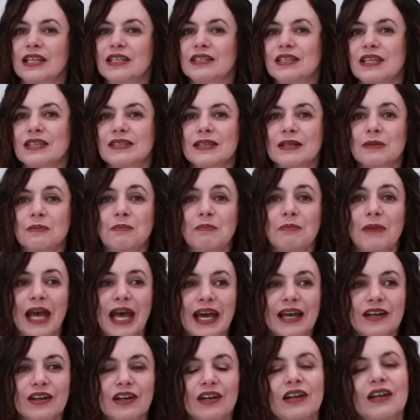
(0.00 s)
It doesn't
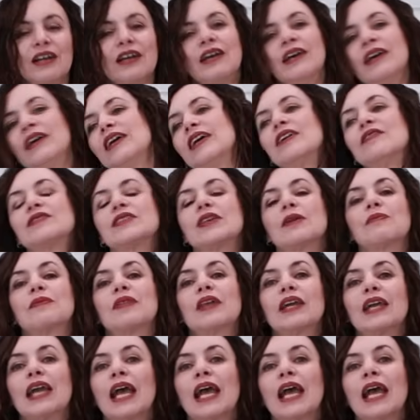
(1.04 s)
matter if something